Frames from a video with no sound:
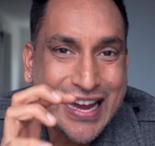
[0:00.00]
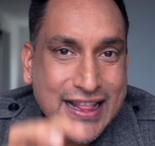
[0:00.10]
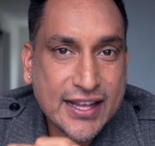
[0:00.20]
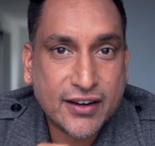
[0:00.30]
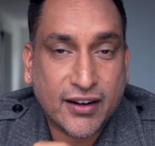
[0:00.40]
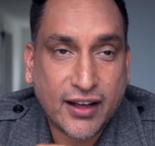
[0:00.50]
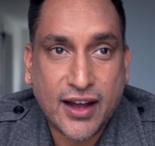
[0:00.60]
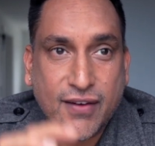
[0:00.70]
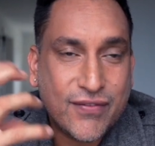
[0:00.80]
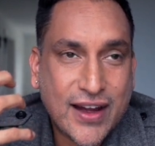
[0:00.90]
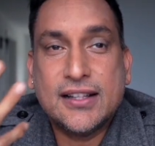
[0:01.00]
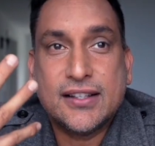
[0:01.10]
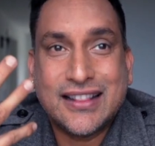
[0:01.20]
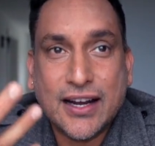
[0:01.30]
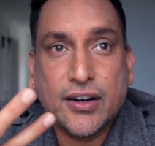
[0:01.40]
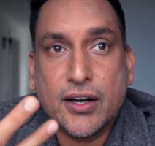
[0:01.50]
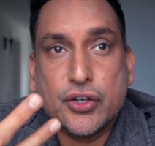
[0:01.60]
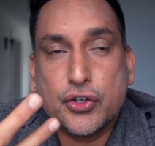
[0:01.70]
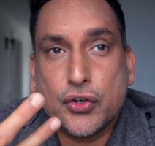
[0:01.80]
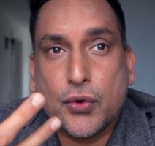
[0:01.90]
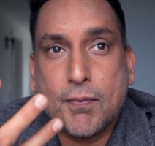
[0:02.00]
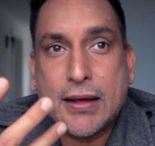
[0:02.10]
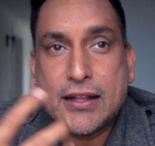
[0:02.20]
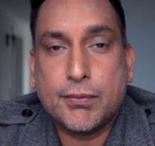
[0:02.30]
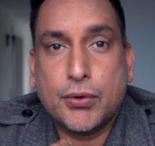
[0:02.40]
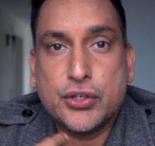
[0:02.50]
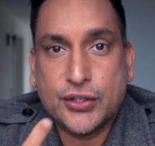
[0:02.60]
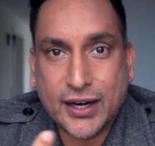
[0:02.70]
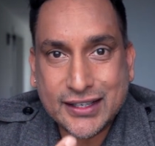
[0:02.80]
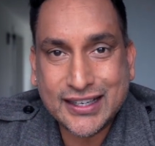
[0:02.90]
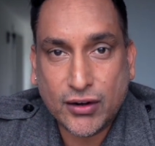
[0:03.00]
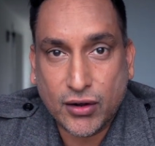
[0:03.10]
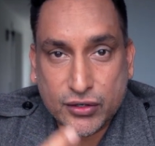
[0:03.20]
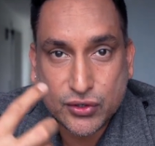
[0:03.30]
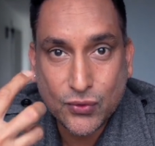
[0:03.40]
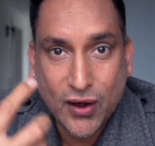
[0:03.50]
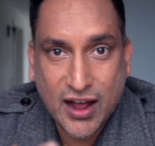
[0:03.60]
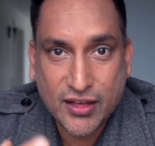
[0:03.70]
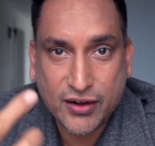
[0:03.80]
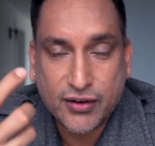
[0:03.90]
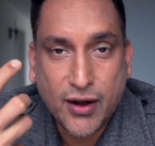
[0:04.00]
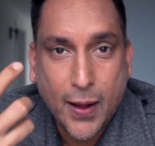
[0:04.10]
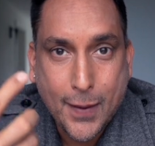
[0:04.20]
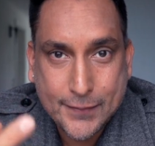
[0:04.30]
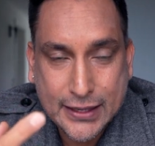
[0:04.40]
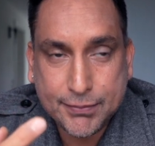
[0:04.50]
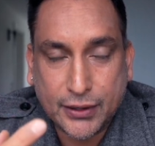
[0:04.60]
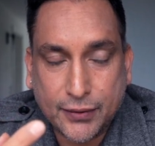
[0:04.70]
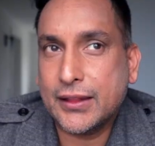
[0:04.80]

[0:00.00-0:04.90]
in their life. It's their issue, but they're projecting onto other people.